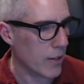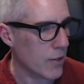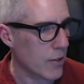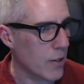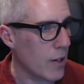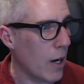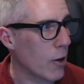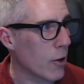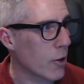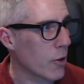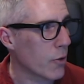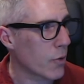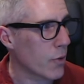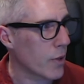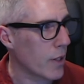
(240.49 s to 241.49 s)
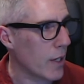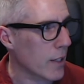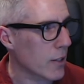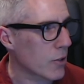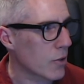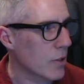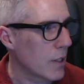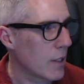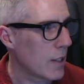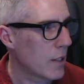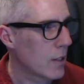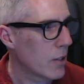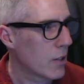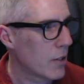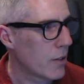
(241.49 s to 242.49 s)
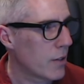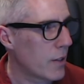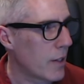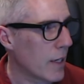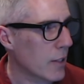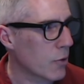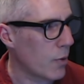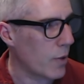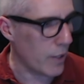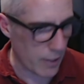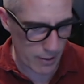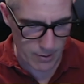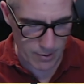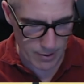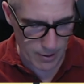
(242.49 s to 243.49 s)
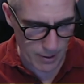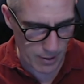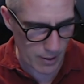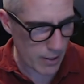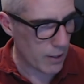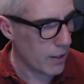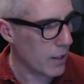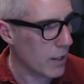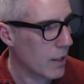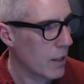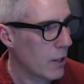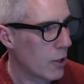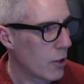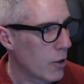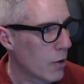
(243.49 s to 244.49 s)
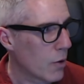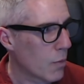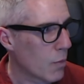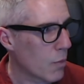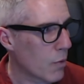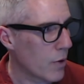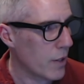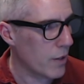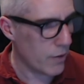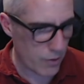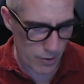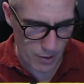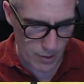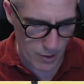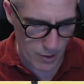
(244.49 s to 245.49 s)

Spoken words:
So now I'll go through the next one and say print